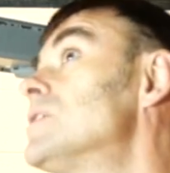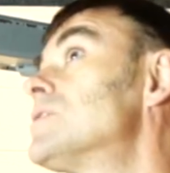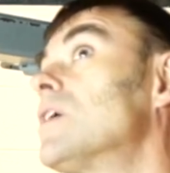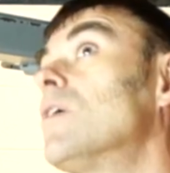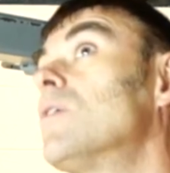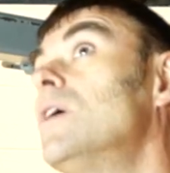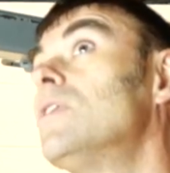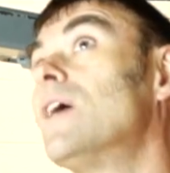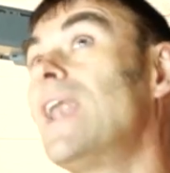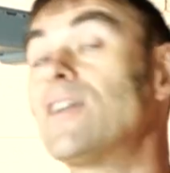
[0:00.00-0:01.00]
So
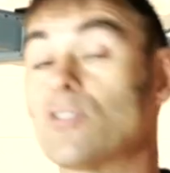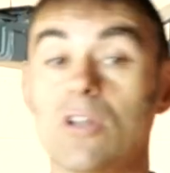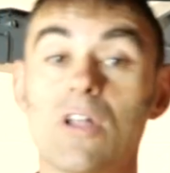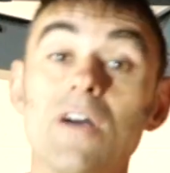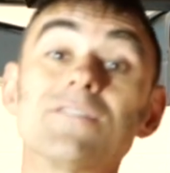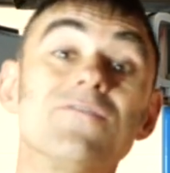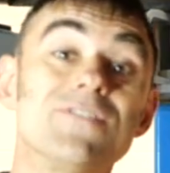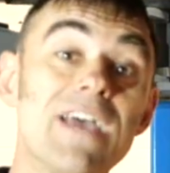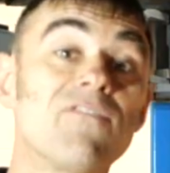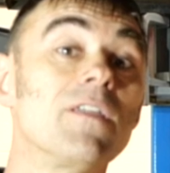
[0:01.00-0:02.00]
the electrical guys have
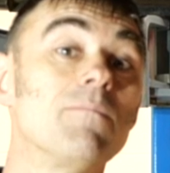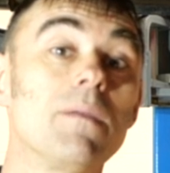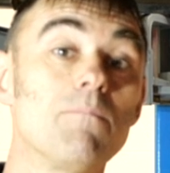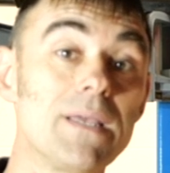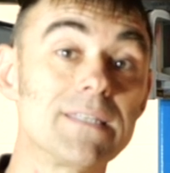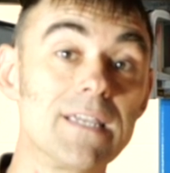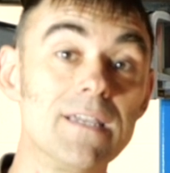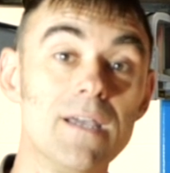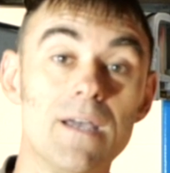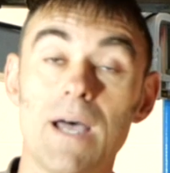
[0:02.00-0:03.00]
definitely been busy
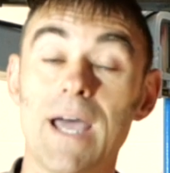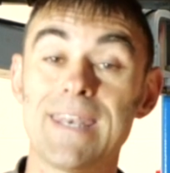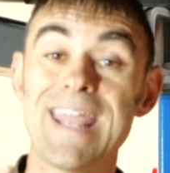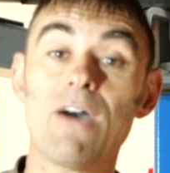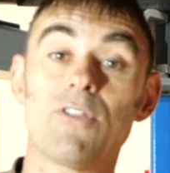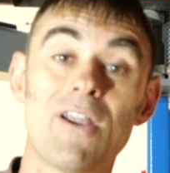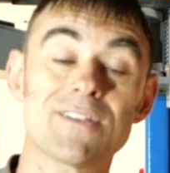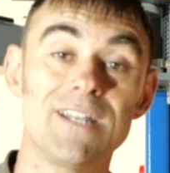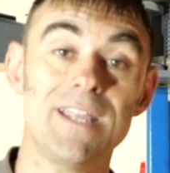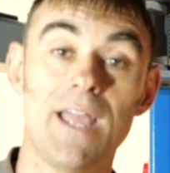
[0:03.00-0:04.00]
and now they're
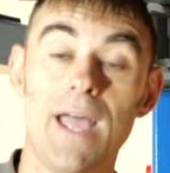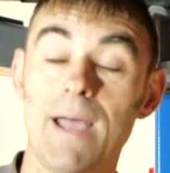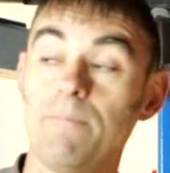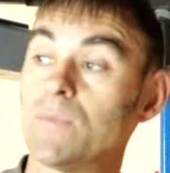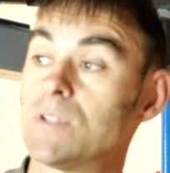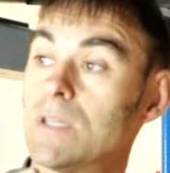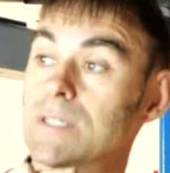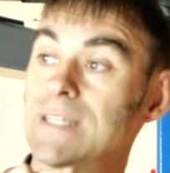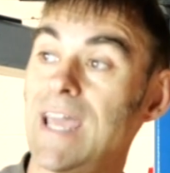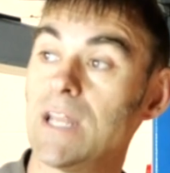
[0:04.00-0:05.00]
actually um, to the
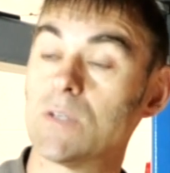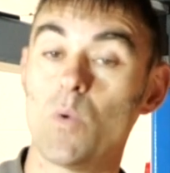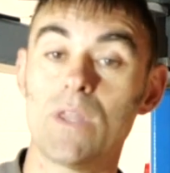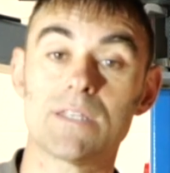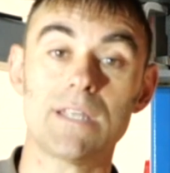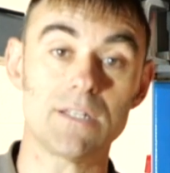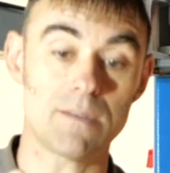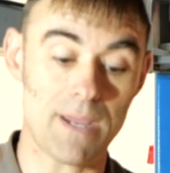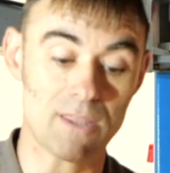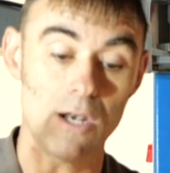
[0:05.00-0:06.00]
stage where they're starting to
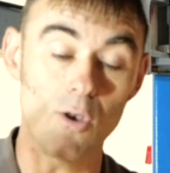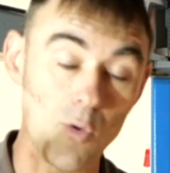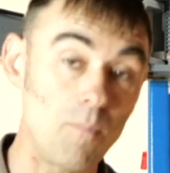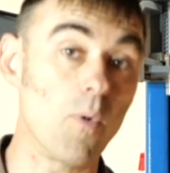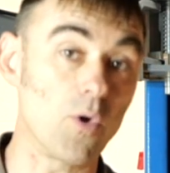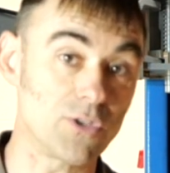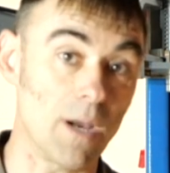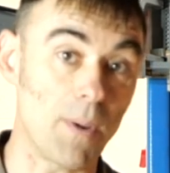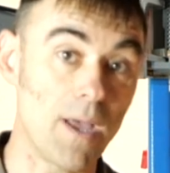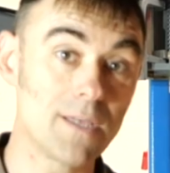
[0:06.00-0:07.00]
make the loom boards
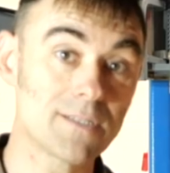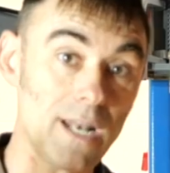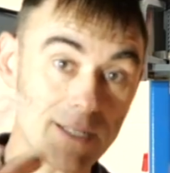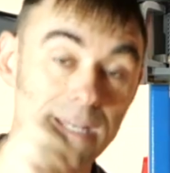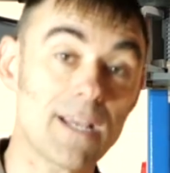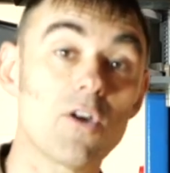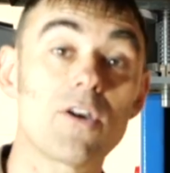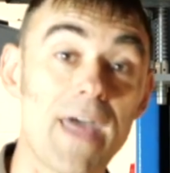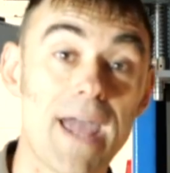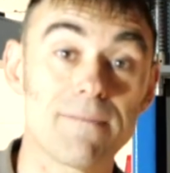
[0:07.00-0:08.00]
up. So let's take a look
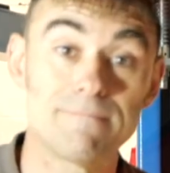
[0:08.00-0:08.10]
at that.